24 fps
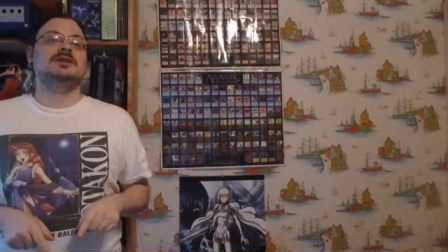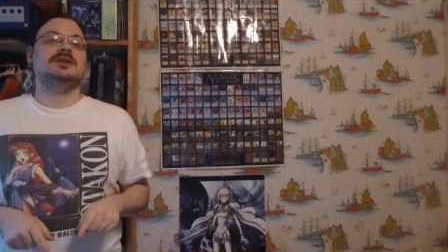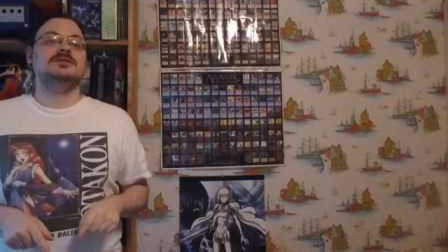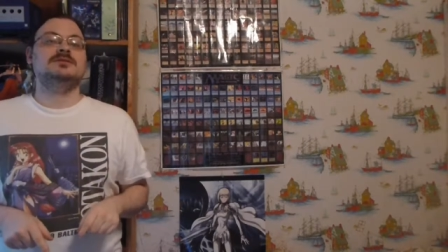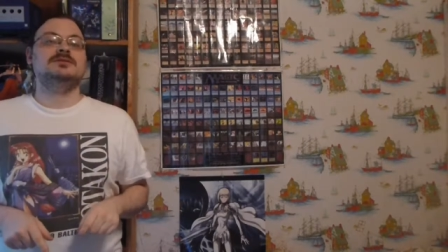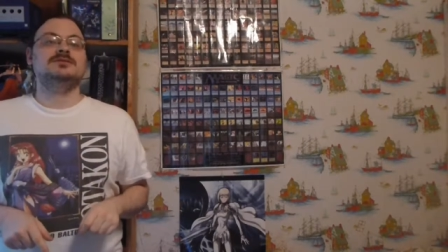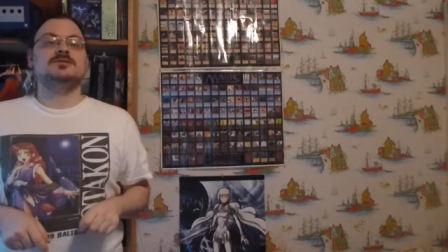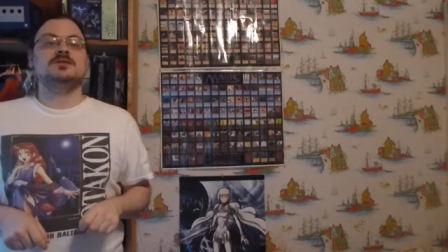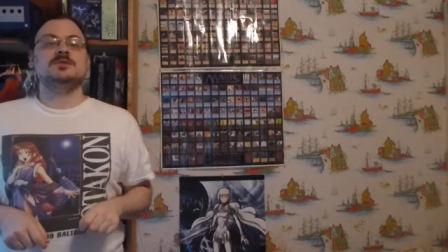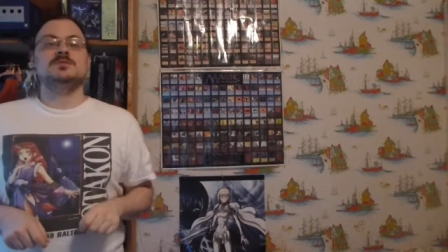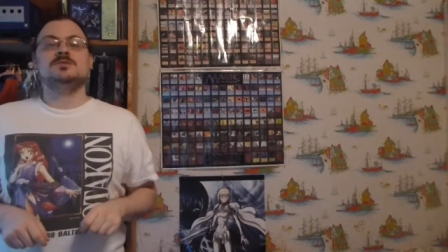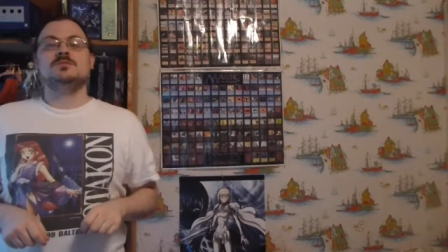link
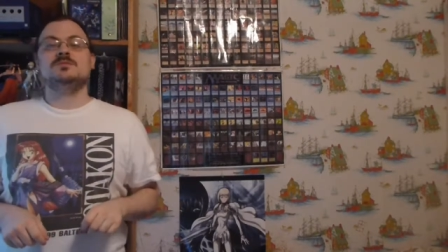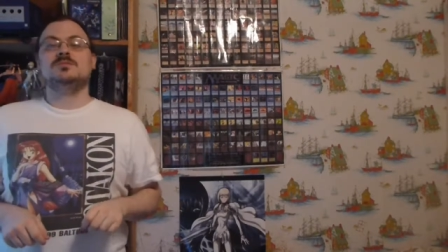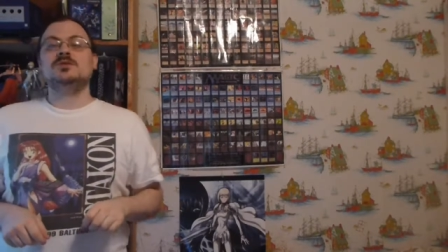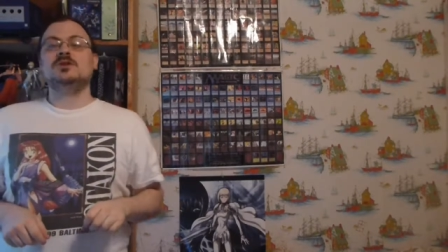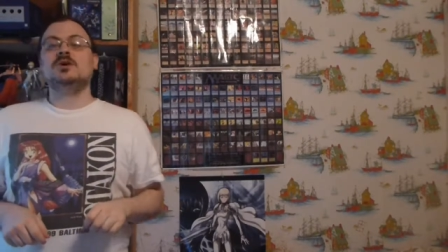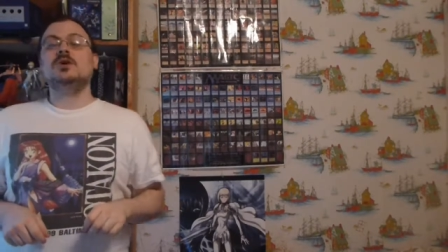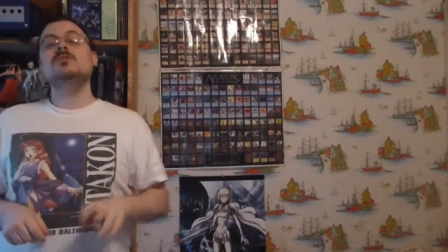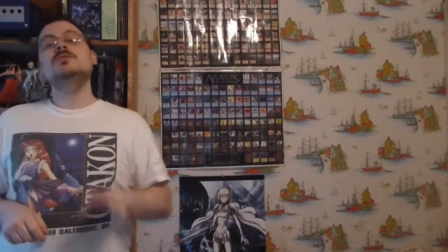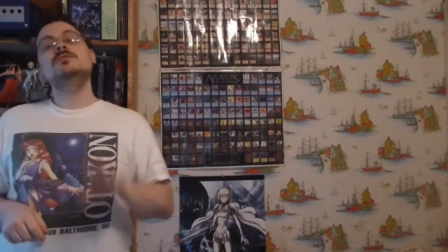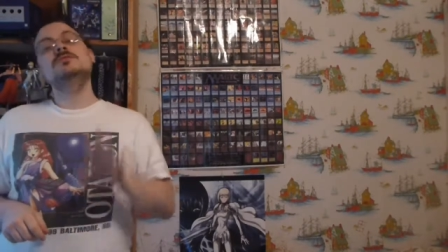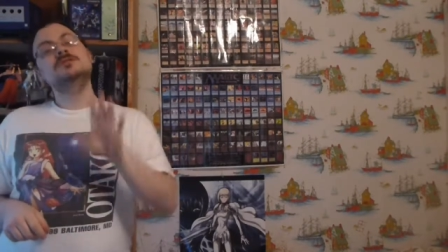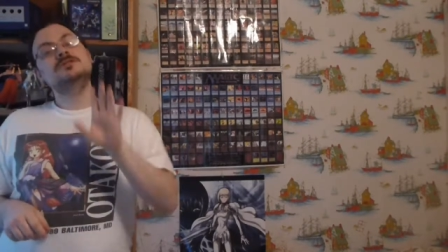description
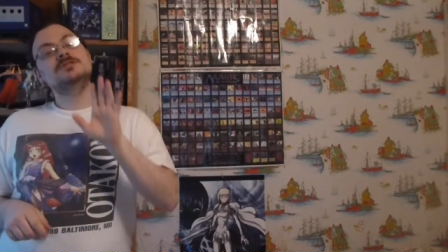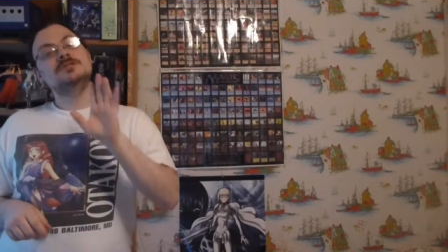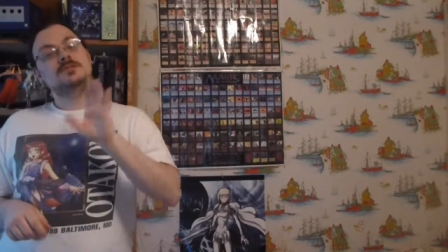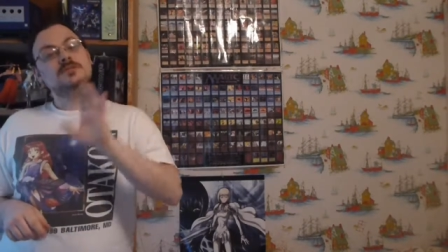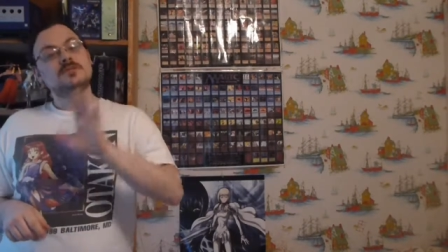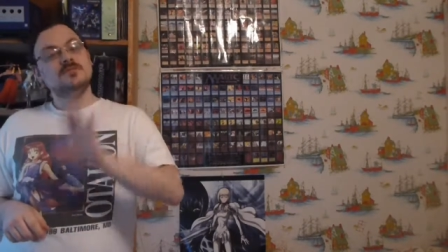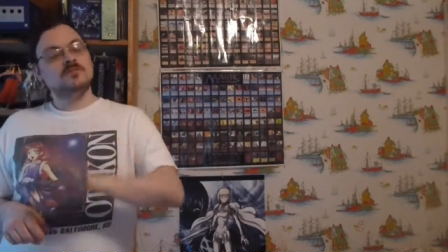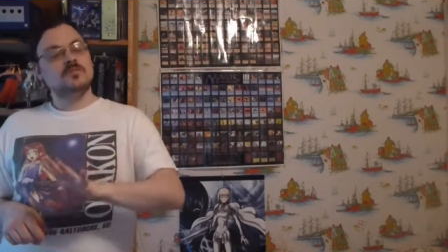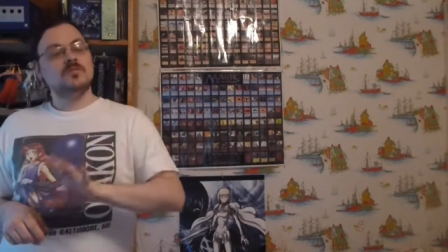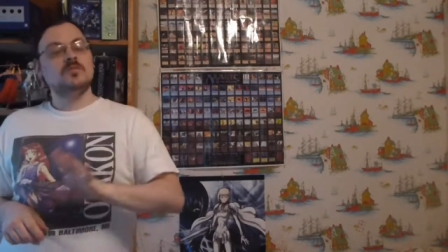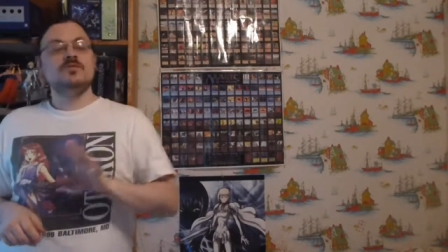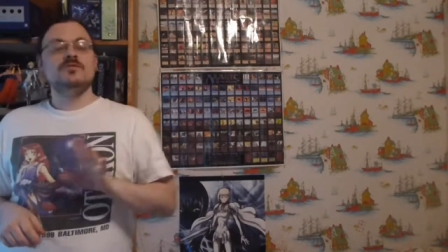below.
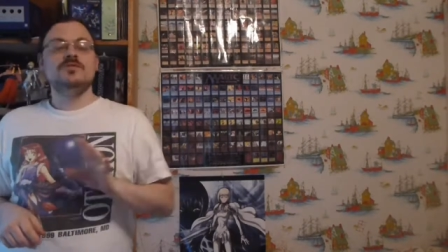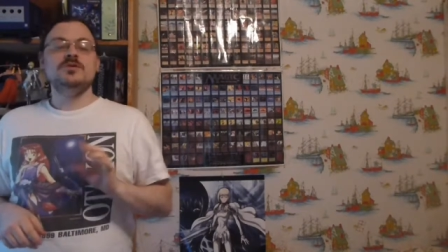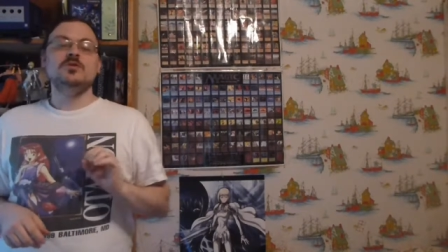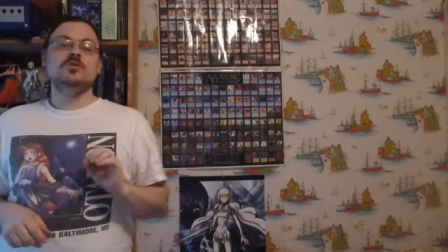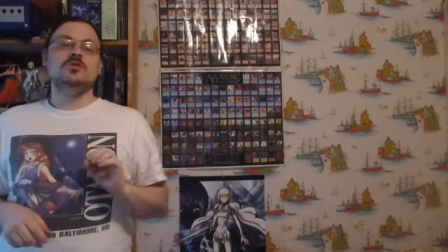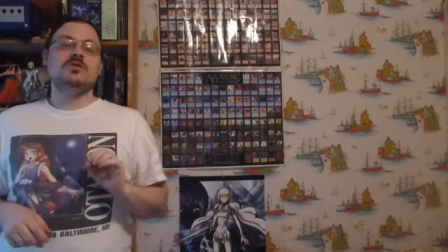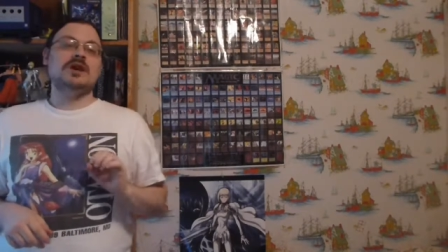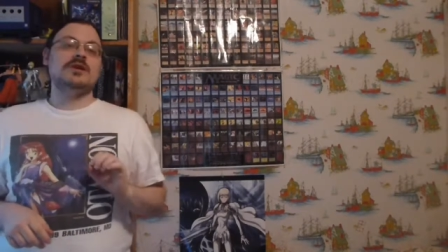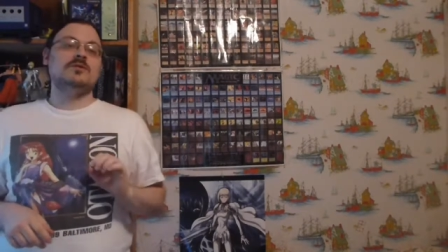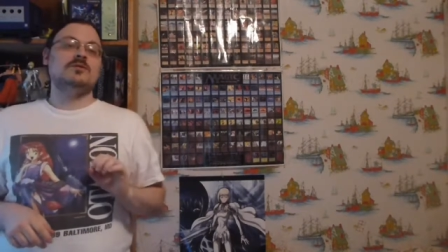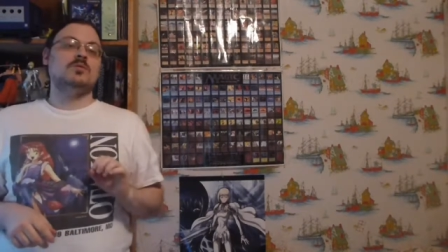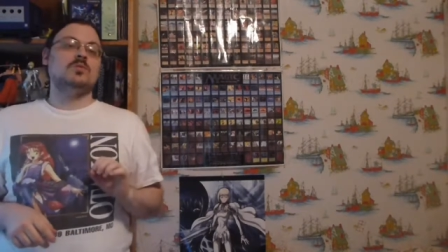Some few
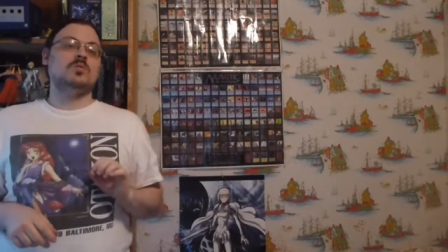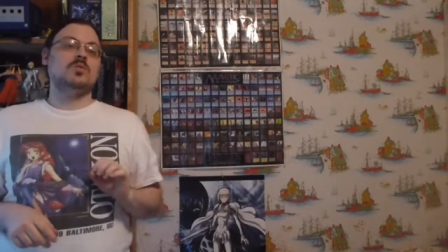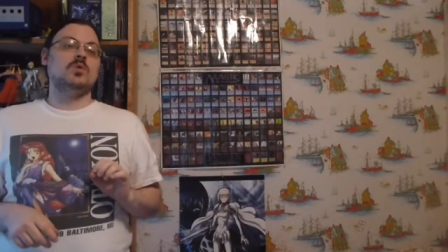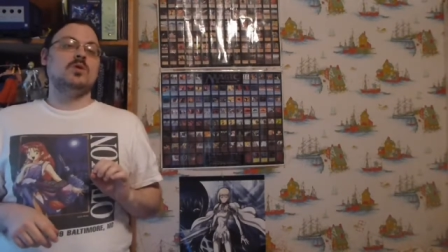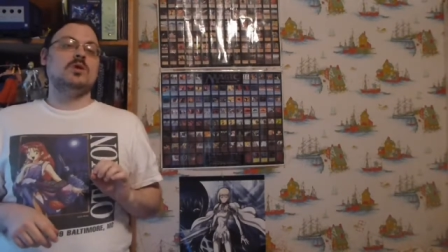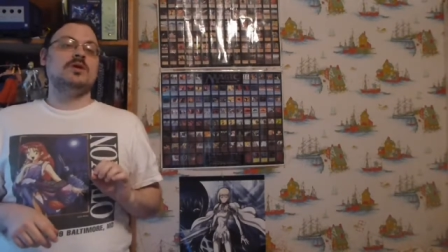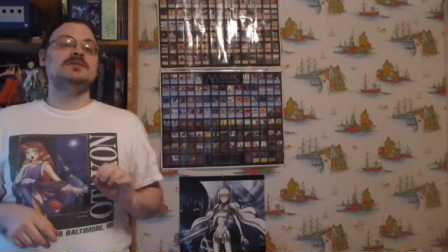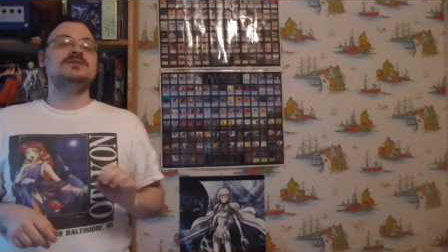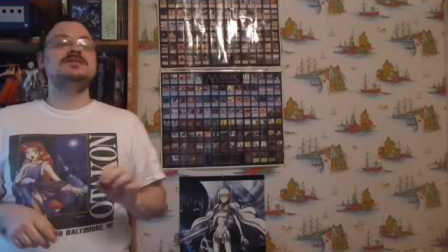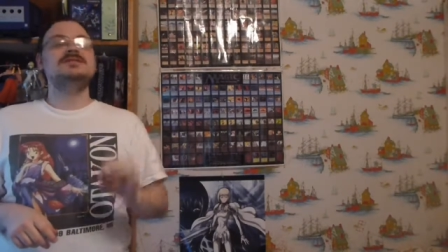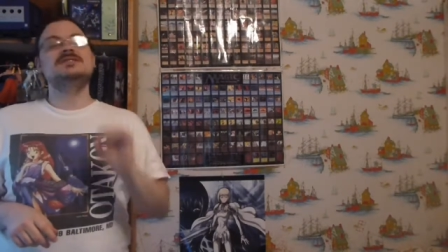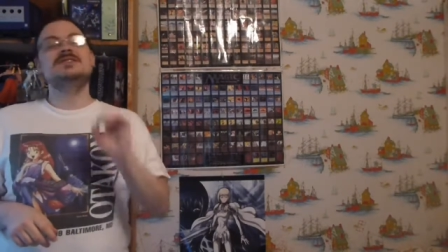great
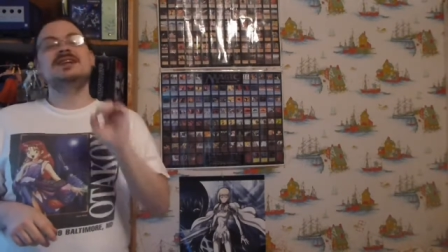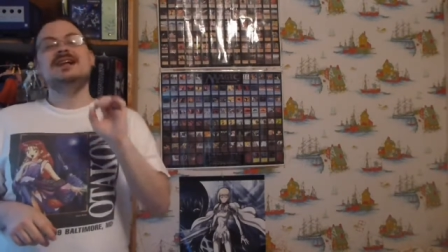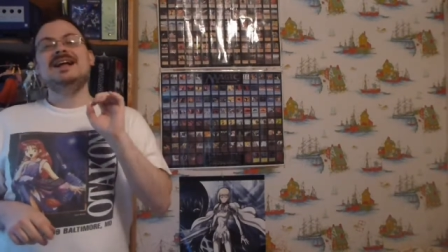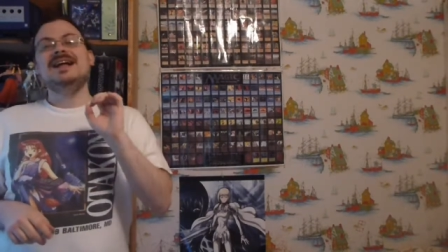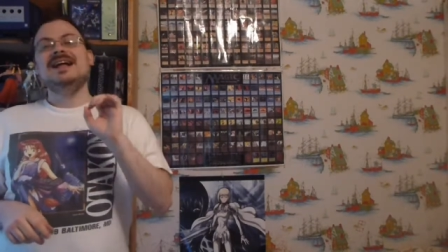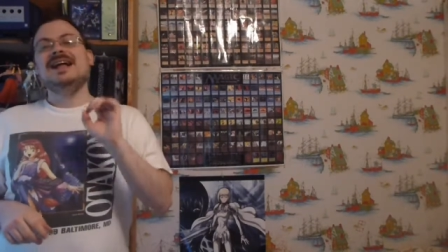rewards